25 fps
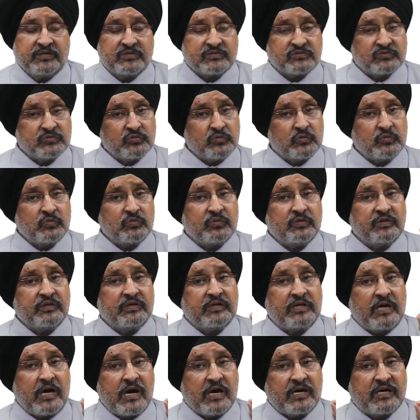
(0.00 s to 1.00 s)
So,
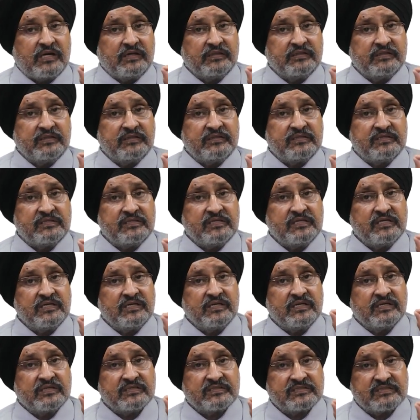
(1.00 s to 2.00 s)
darken the
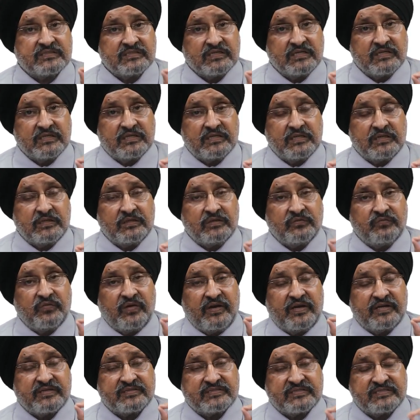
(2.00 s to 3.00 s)
circle
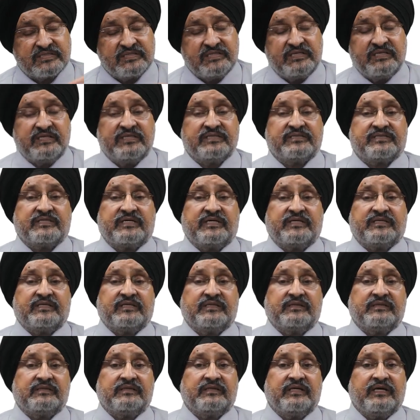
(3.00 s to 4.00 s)
where C is
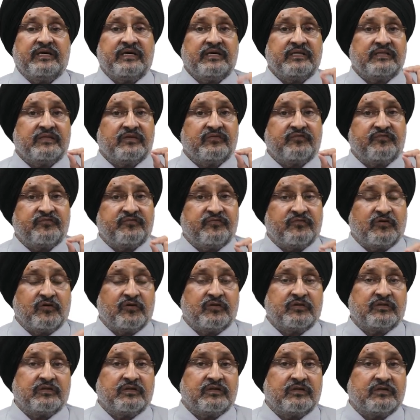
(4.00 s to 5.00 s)
written in the
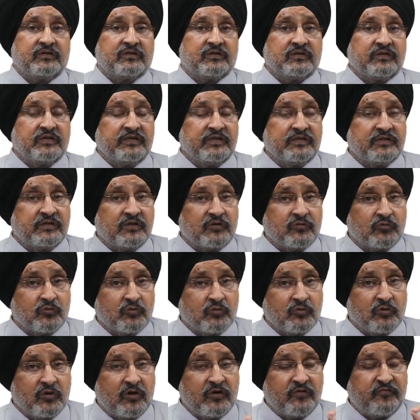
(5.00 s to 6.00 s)

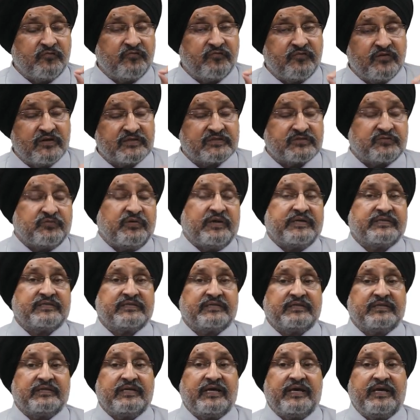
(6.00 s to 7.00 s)
row of first
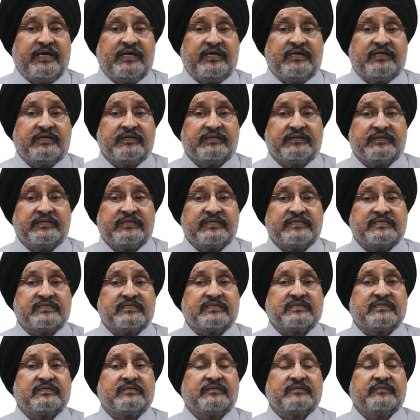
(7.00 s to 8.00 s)
question, like
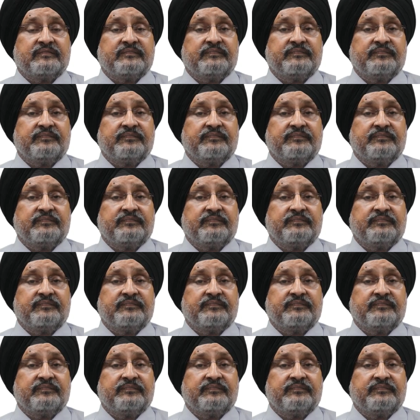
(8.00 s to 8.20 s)
this.